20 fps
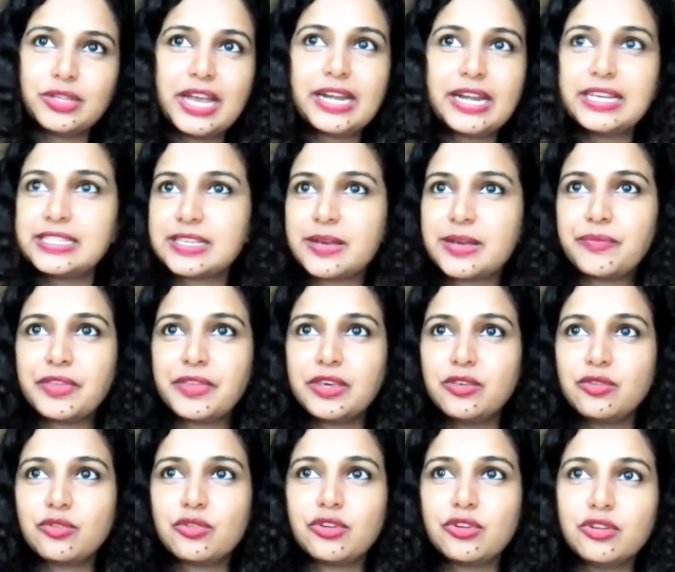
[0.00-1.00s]
that is something
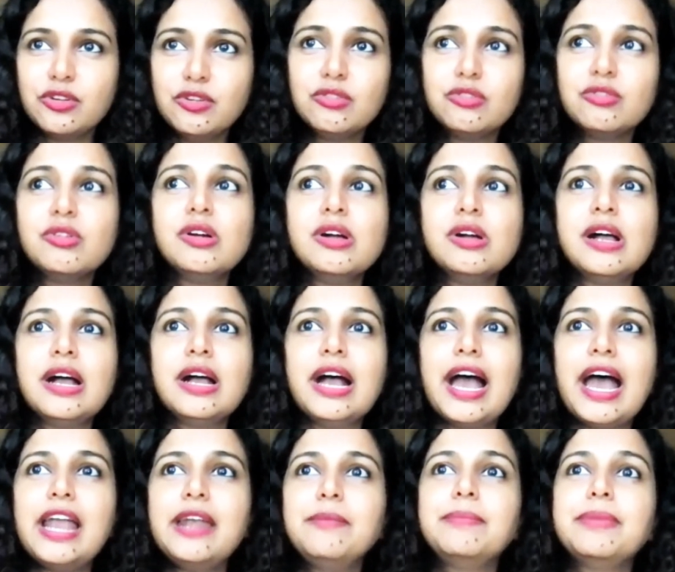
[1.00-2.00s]
you can do.
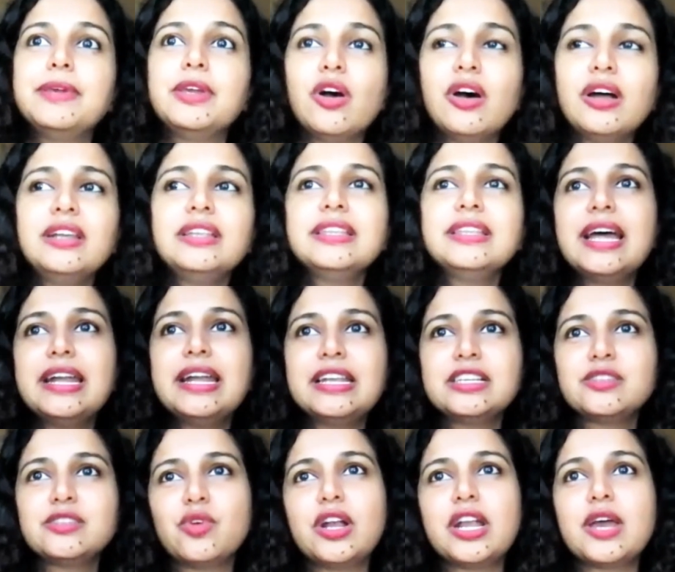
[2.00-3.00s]
And beyond that
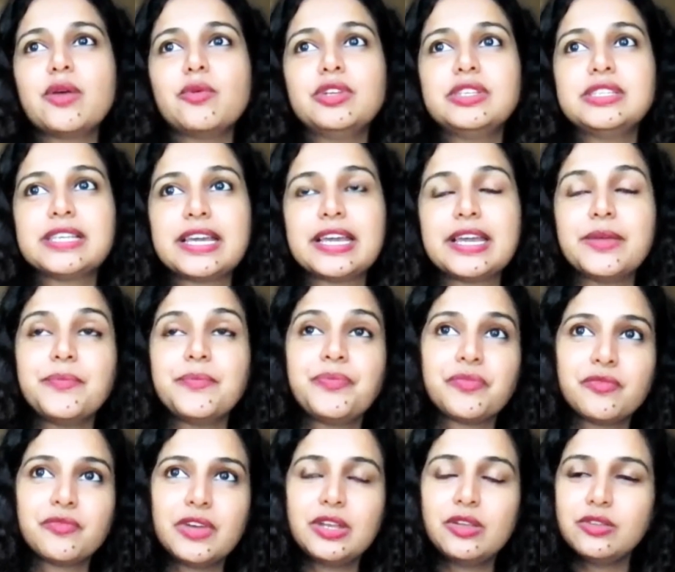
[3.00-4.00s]
is what I would say,
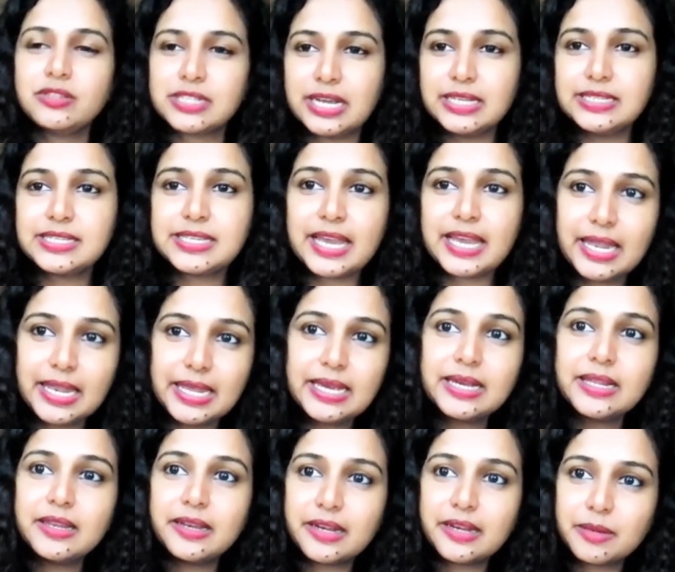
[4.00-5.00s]
when you start scaling
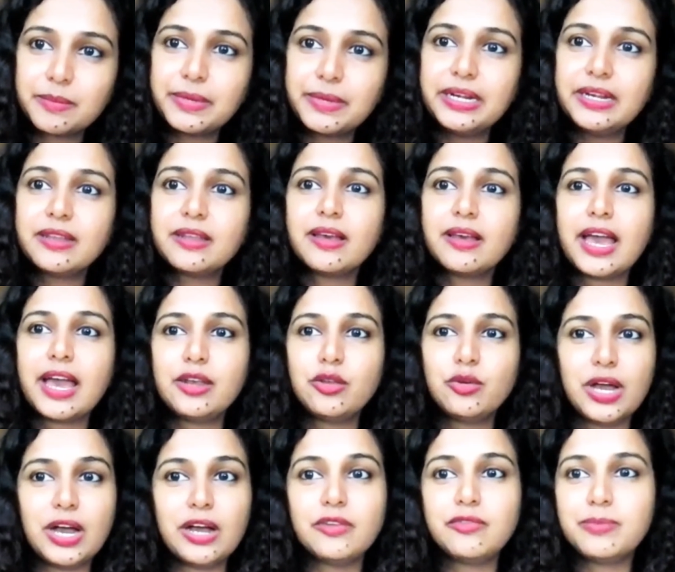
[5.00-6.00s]
a little bit and
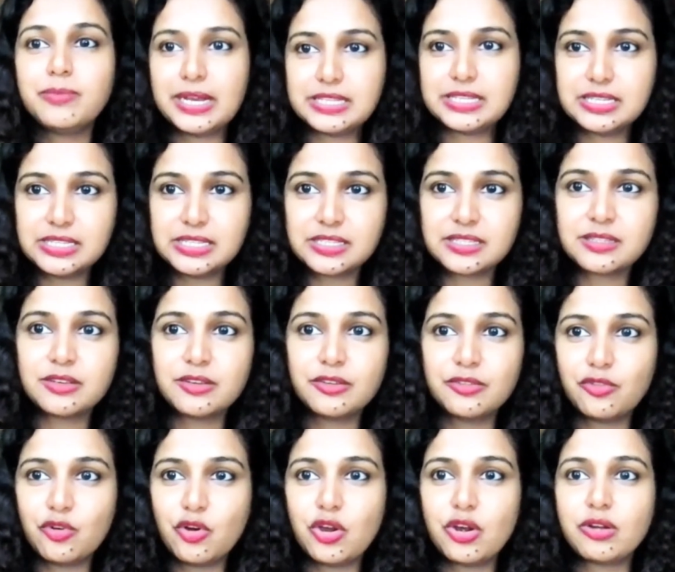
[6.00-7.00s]
you have budgets
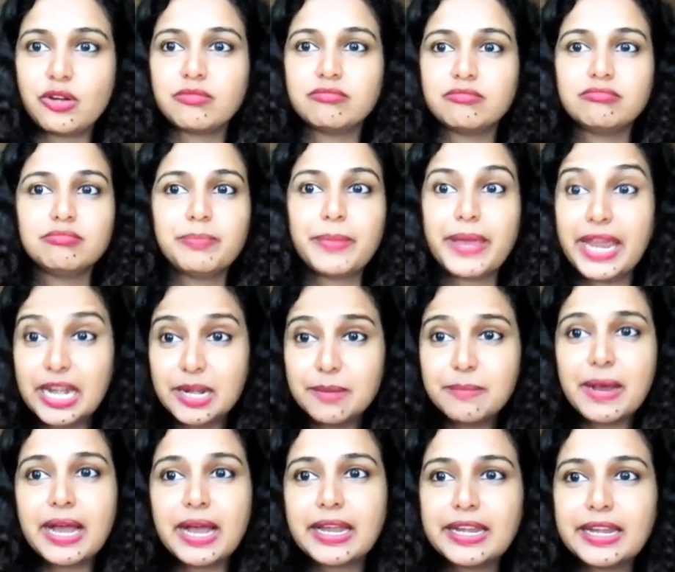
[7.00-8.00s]
for paid
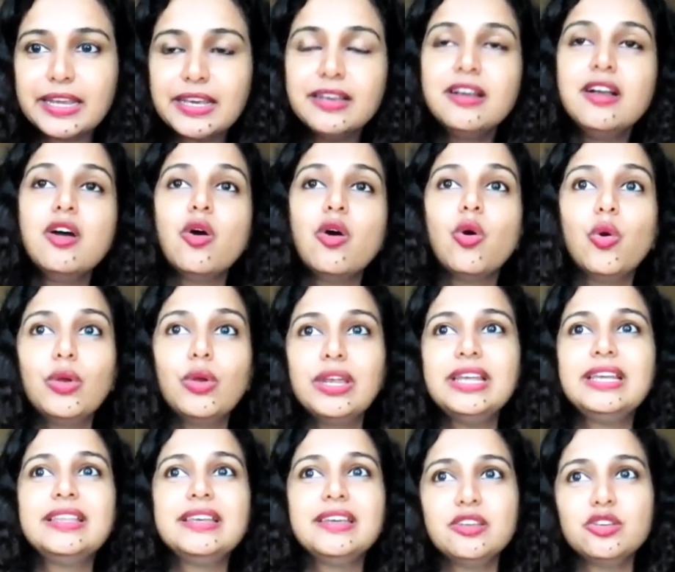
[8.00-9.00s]
marketing,
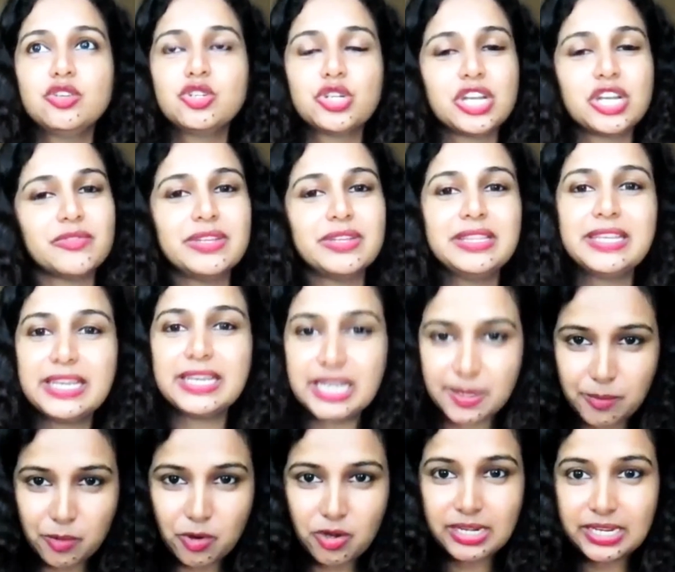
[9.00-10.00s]
only then you should even think
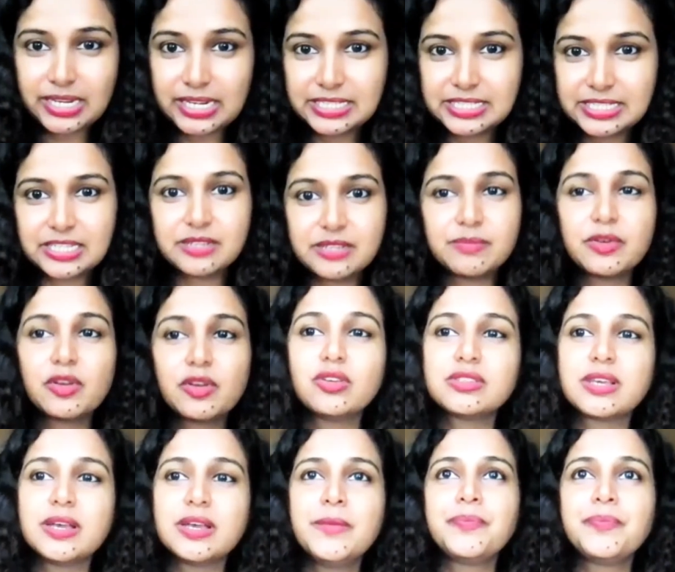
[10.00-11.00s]
about lead gen,
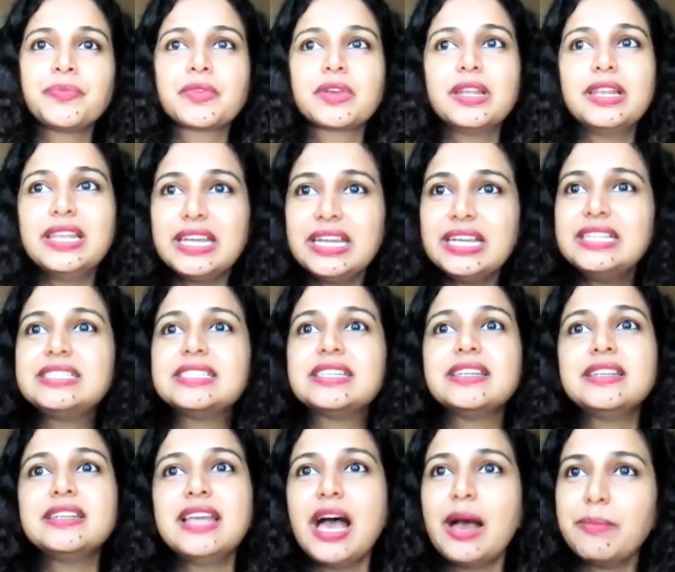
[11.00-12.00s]
because lead
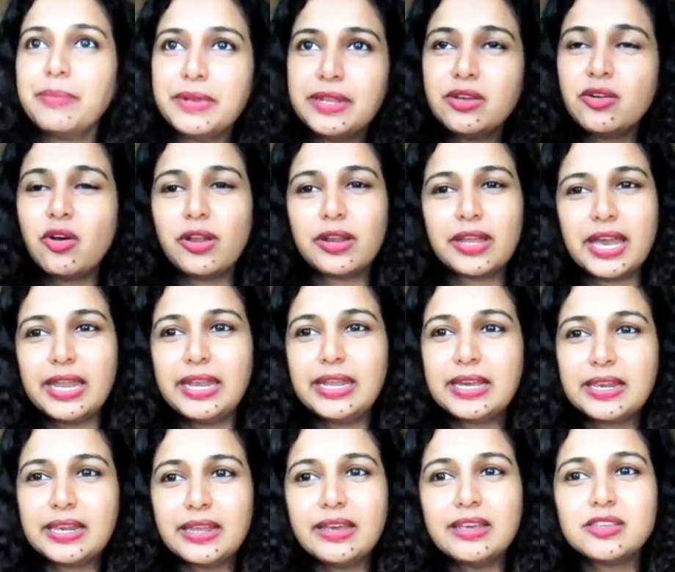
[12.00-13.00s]
gen happening
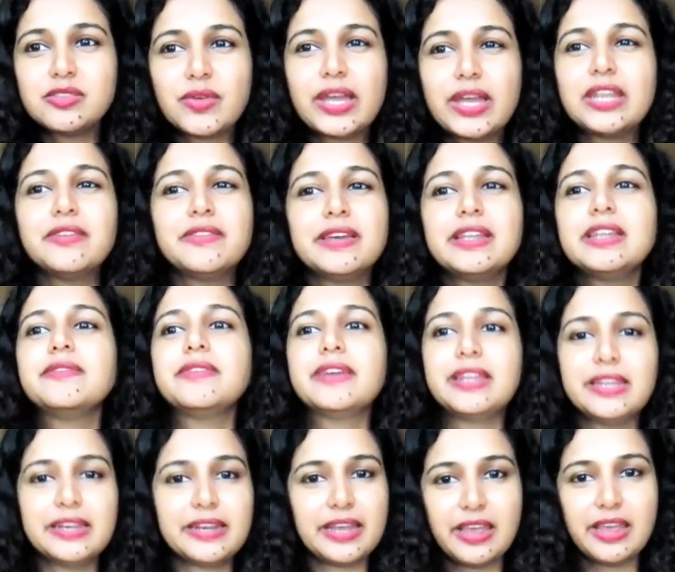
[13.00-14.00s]
organically is very, very,
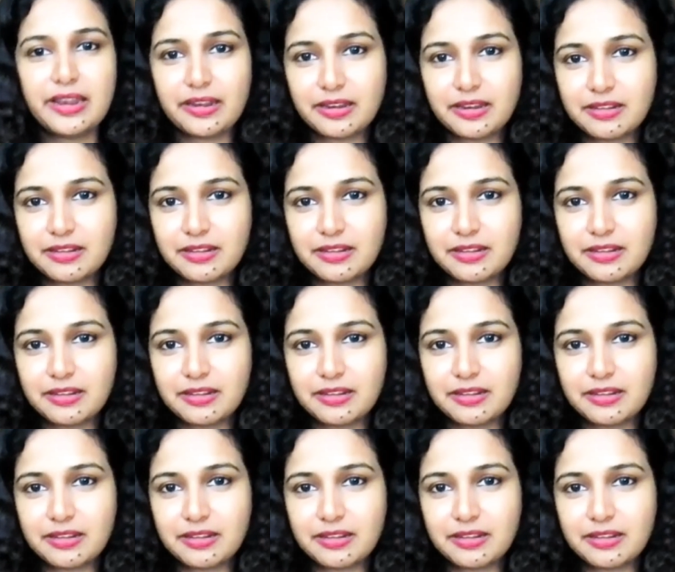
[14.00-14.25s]
very rare.